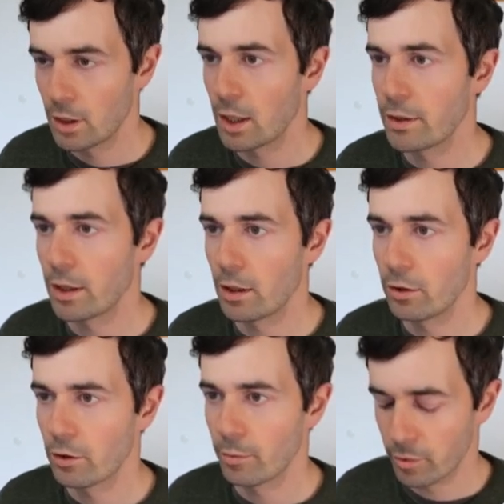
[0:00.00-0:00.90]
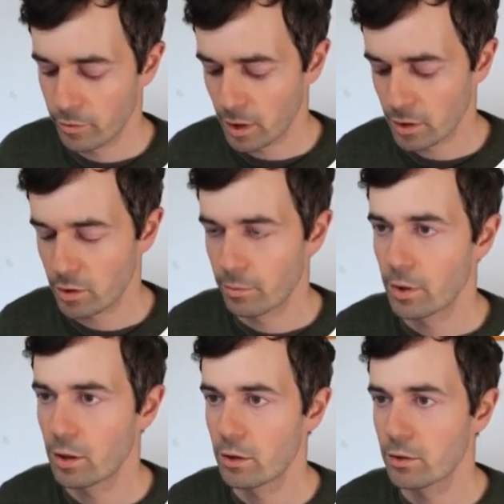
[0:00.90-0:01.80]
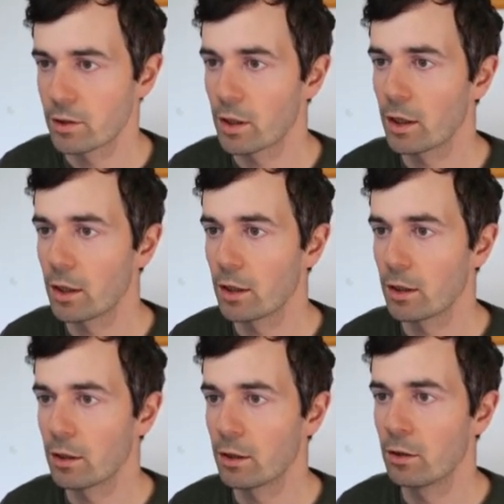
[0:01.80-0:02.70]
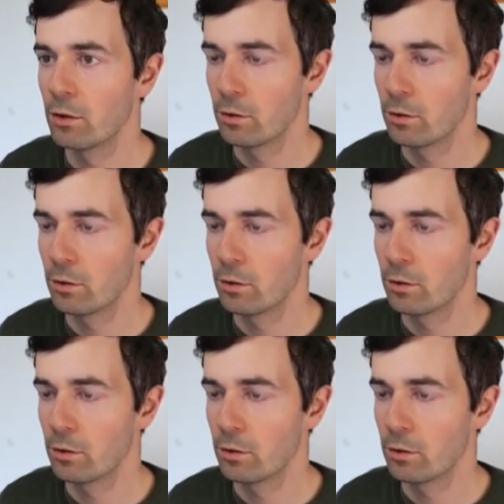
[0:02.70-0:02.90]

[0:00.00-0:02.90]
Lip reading: And then another bit of text up here saying